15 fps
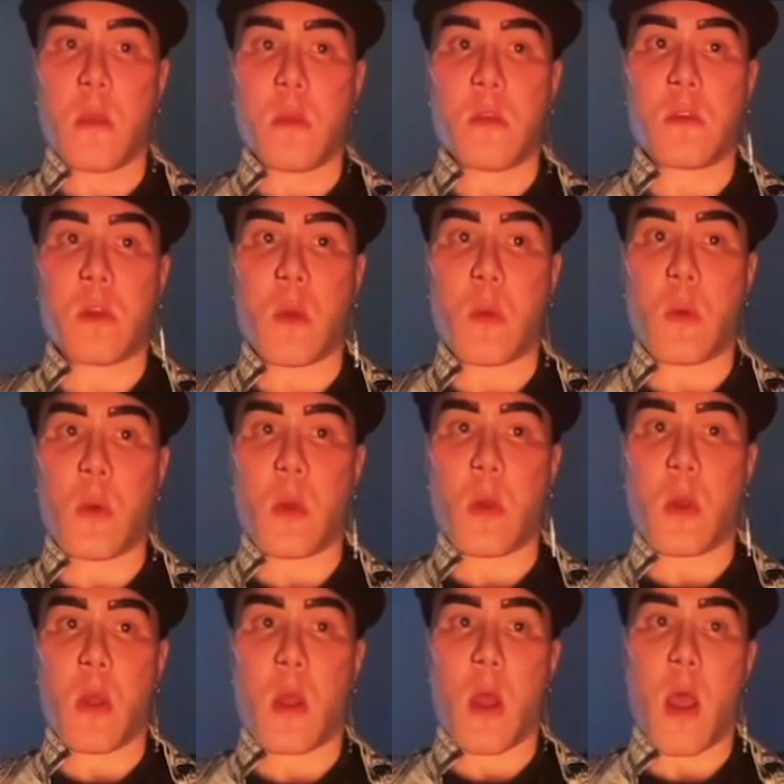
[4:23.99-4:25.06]
So
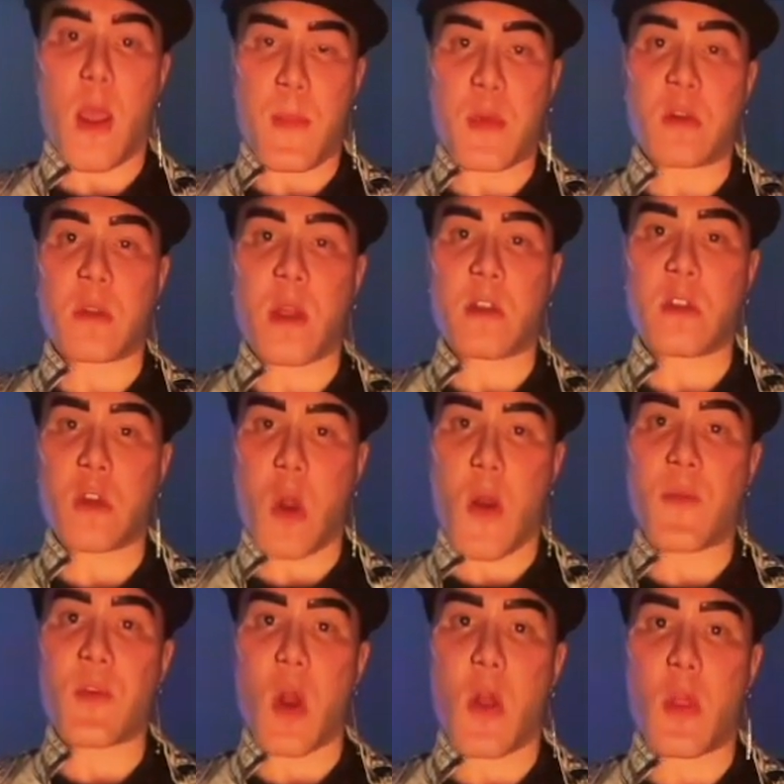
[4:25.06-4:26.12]
hypertension
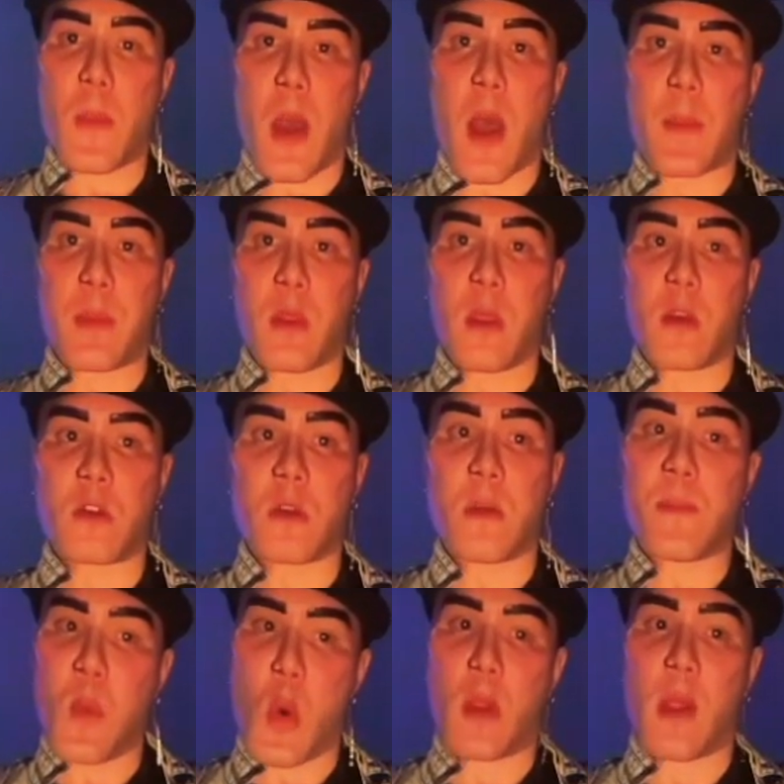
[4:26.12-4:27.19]
overall in the population,
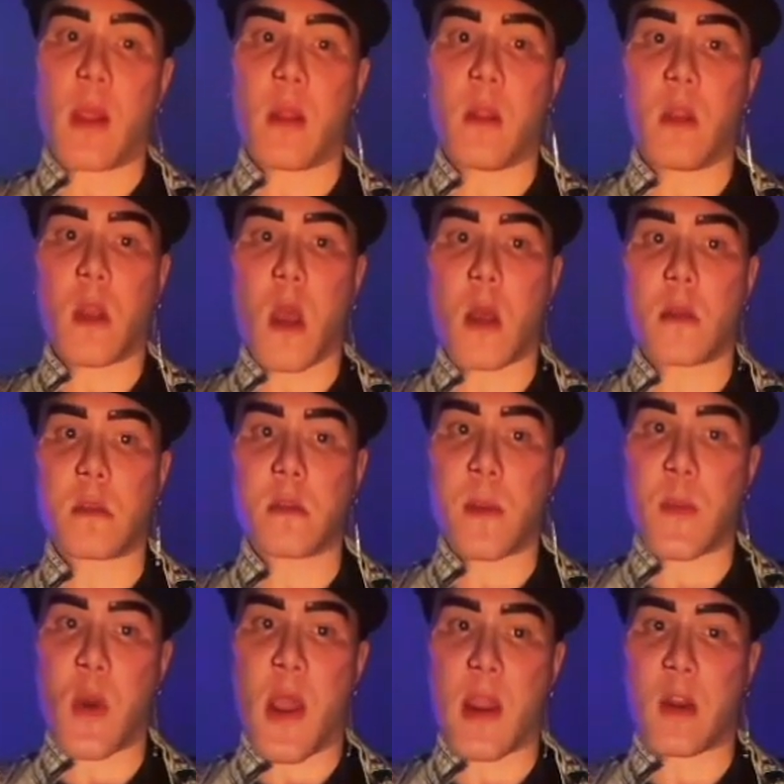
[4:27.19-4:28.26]
more likely to cause
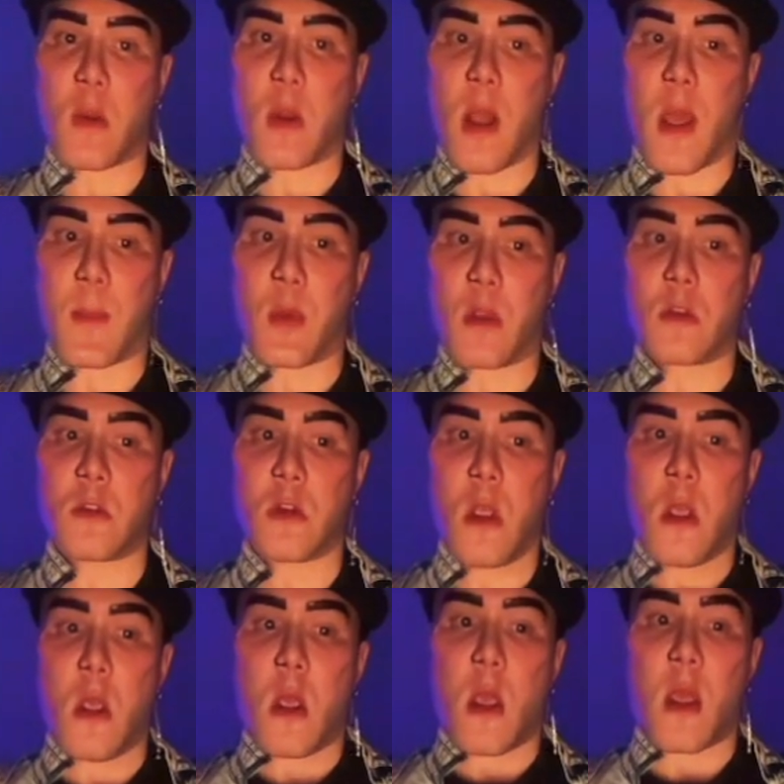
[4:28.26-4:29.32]
subarachnoid hemorrhage.
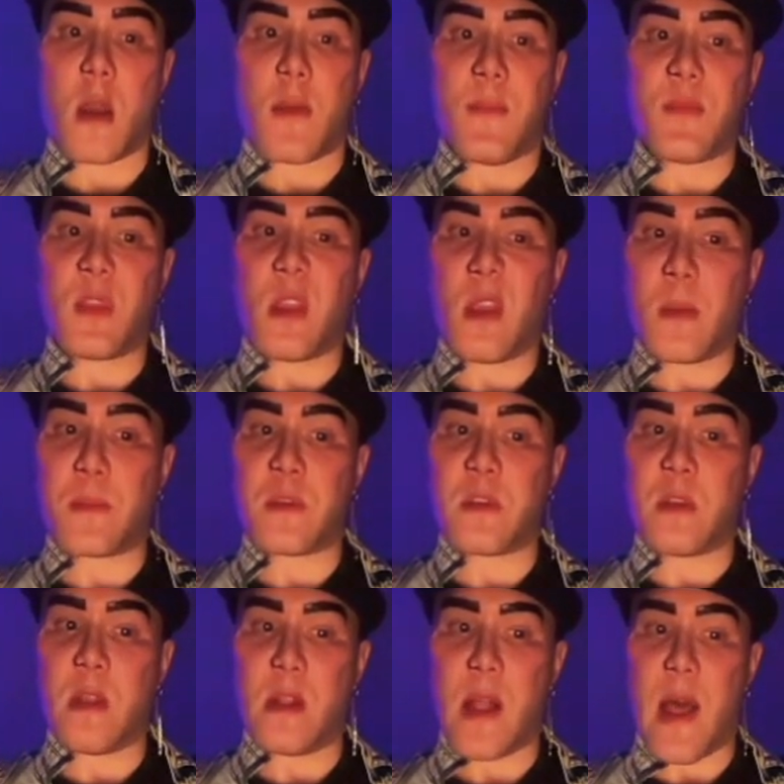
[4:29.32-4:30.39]
And
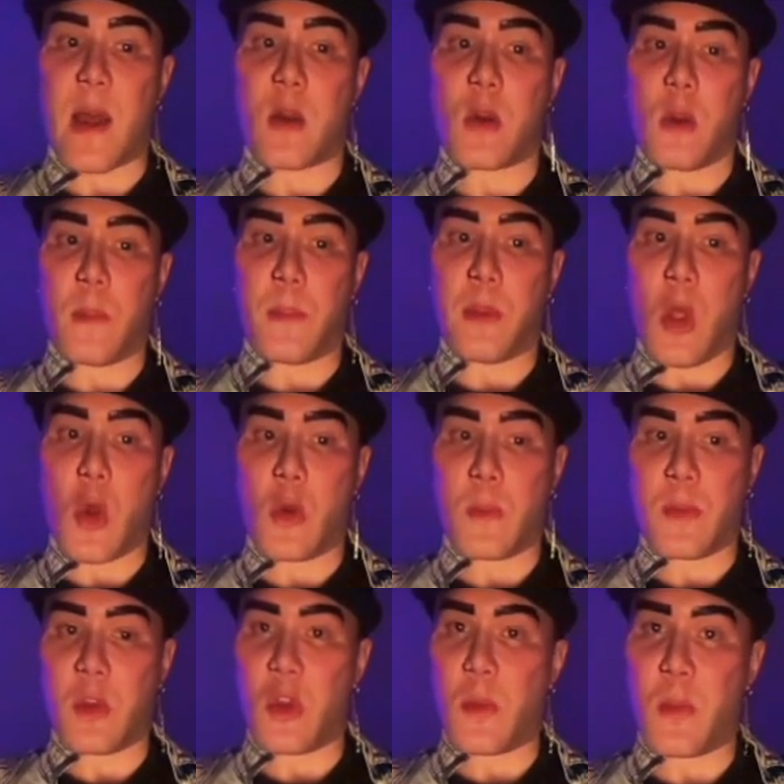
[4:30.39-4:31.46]
ipsilateral blown
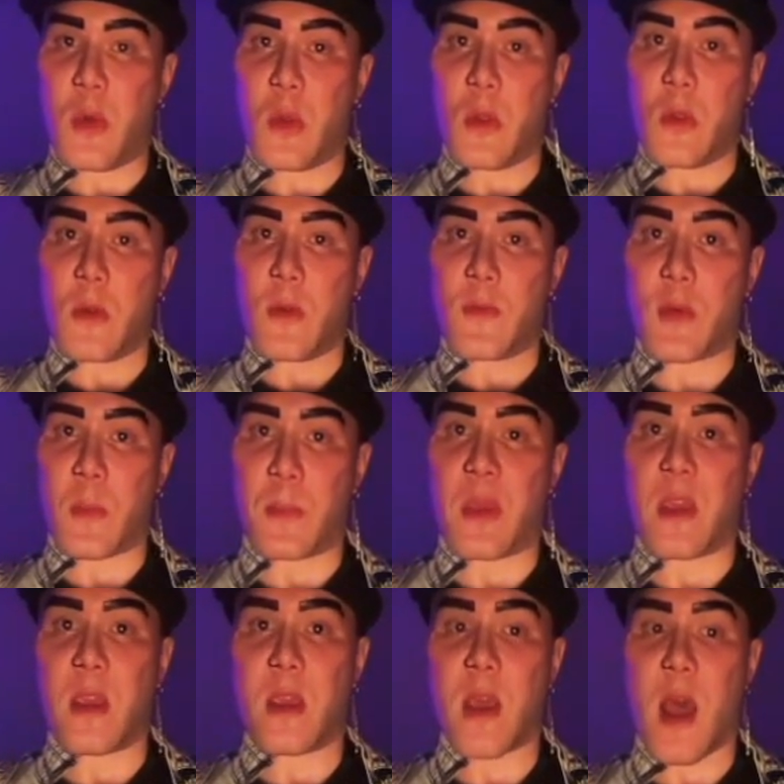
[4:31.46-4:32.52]
pupil for
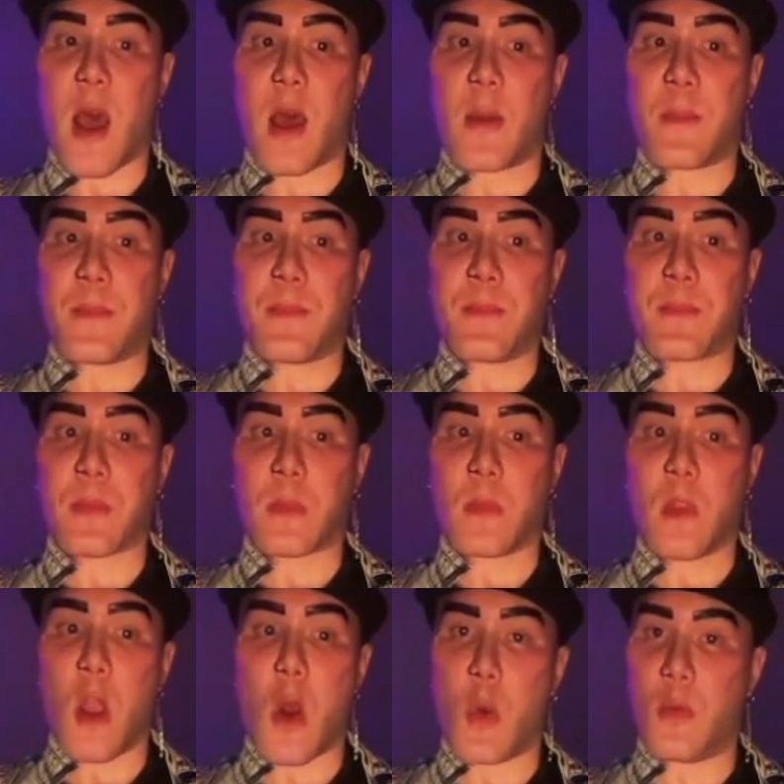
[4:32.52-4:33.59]
P C O M
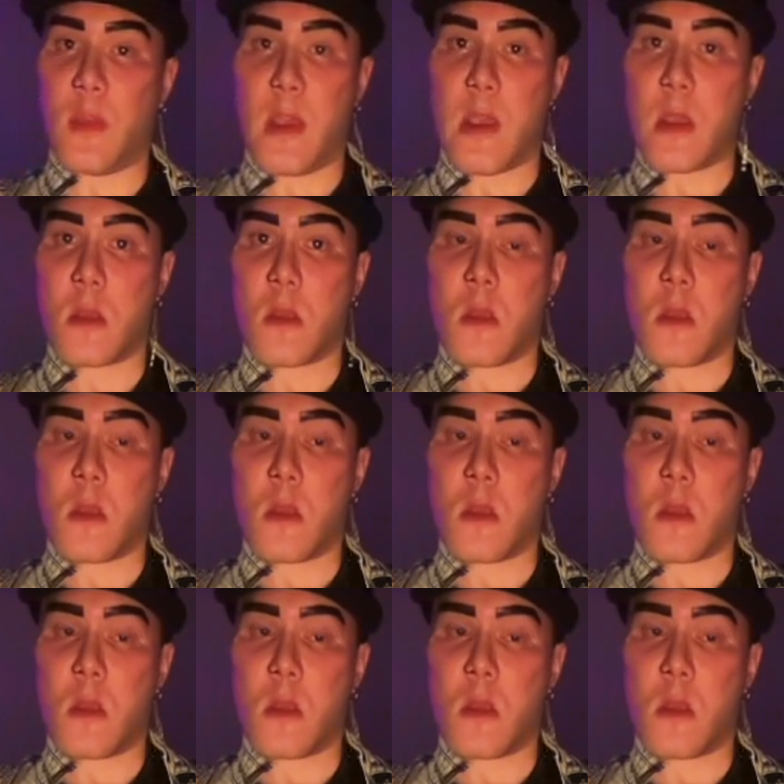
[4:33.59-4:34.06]
only,